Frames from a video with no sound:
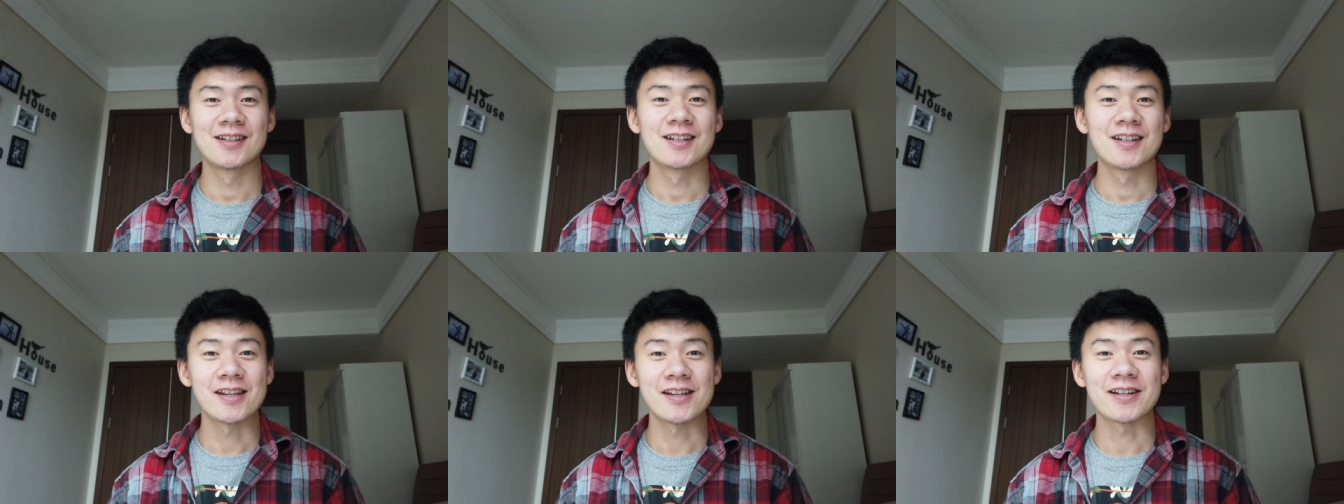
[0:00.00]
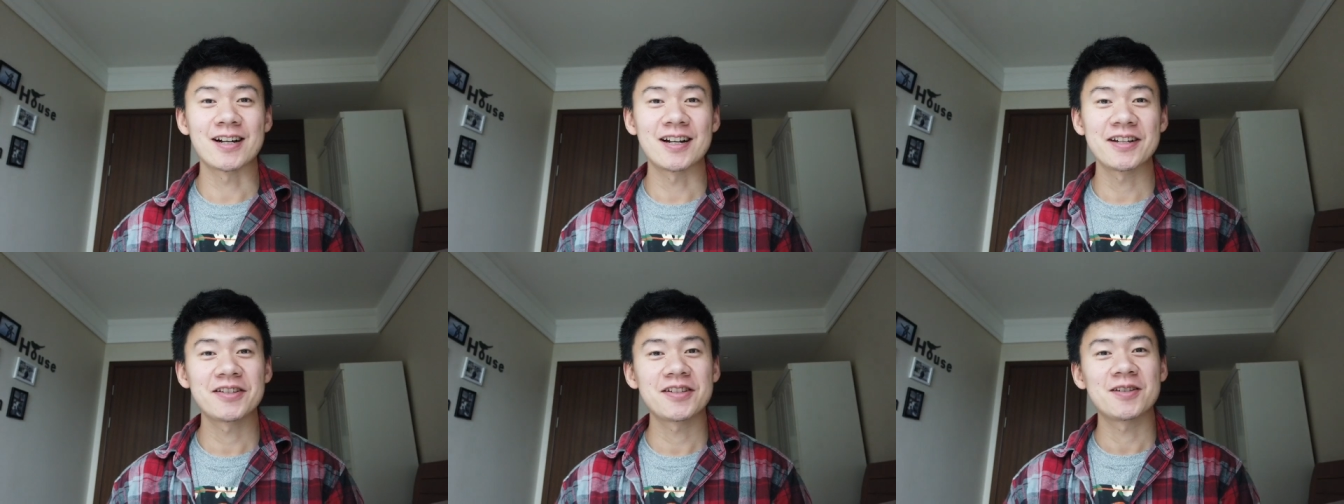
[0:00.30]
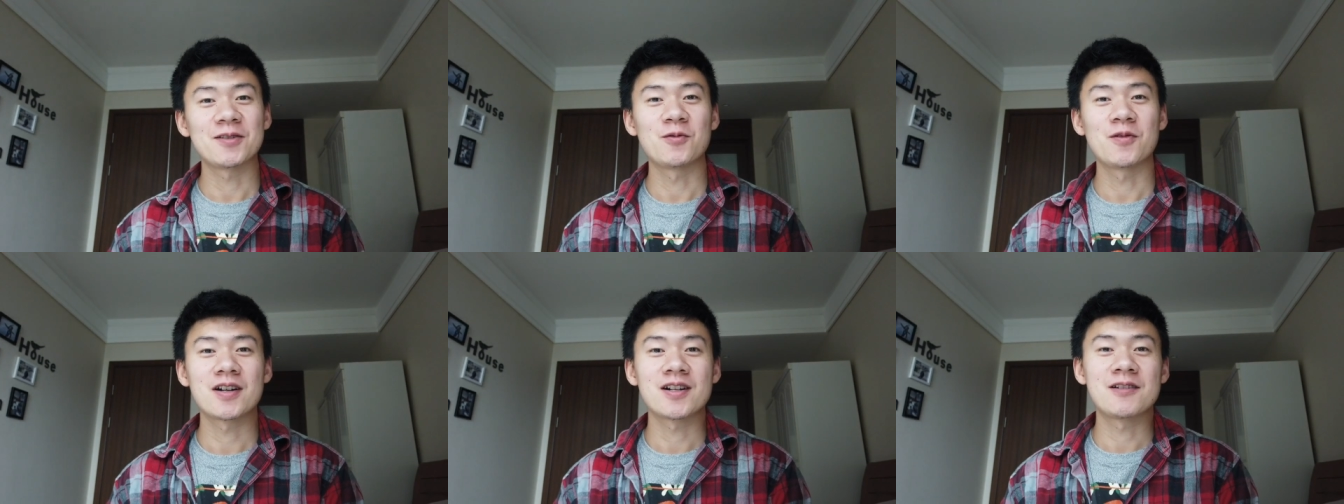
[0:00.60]
Hey
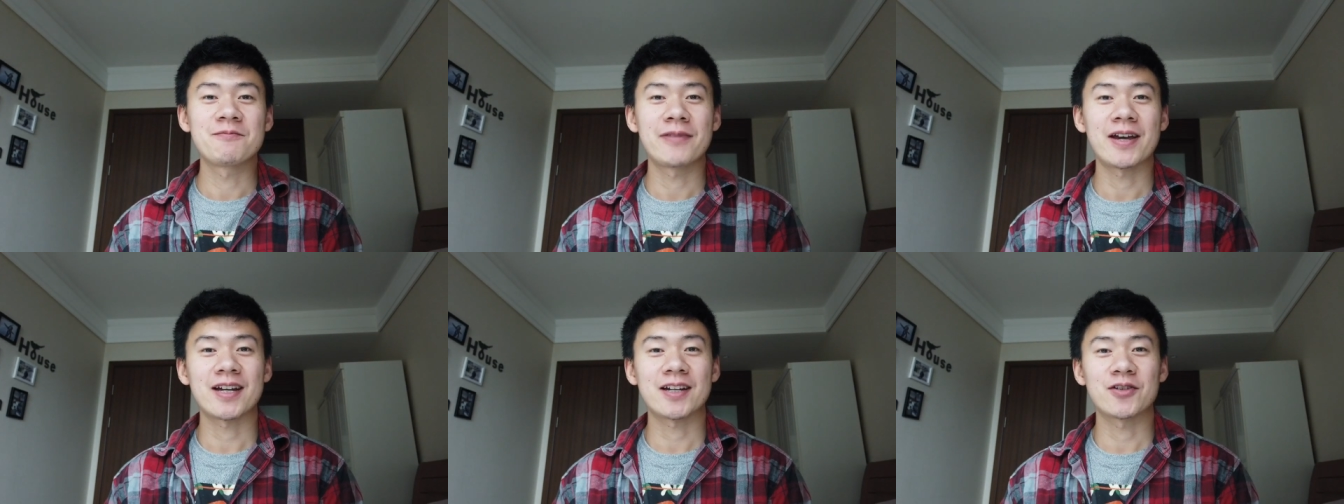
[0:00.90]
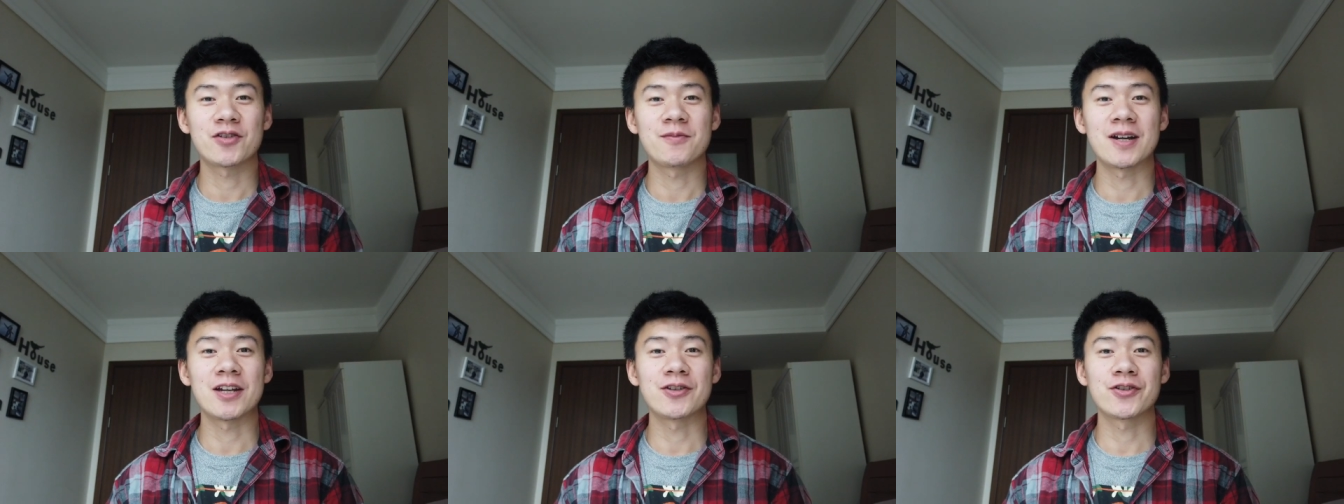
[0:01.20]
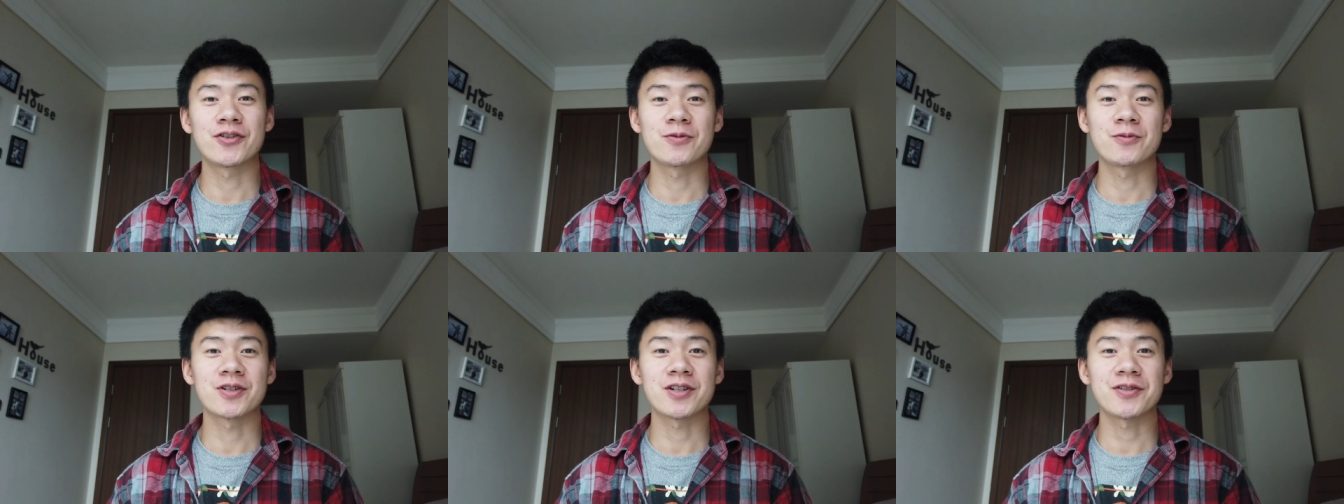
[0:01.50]
guys, welcome back to my
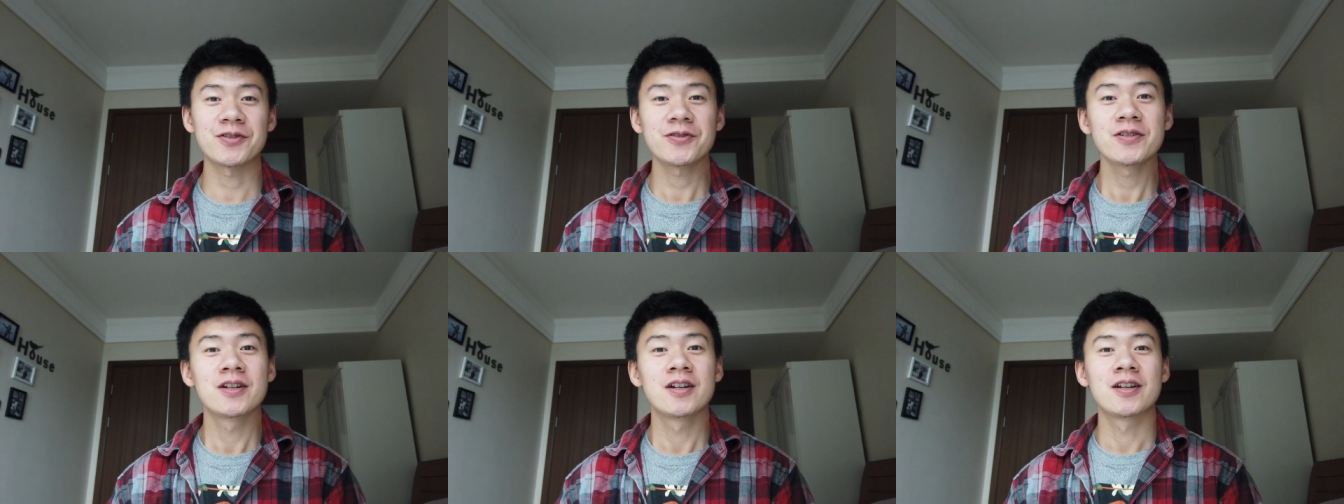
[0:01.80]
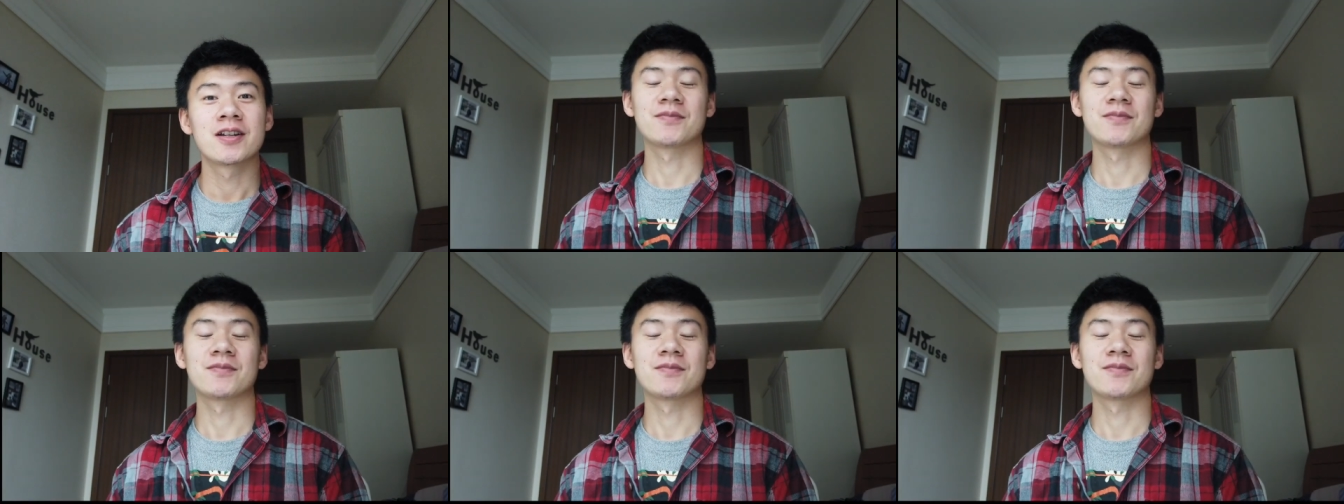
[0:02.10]
YouTube channel.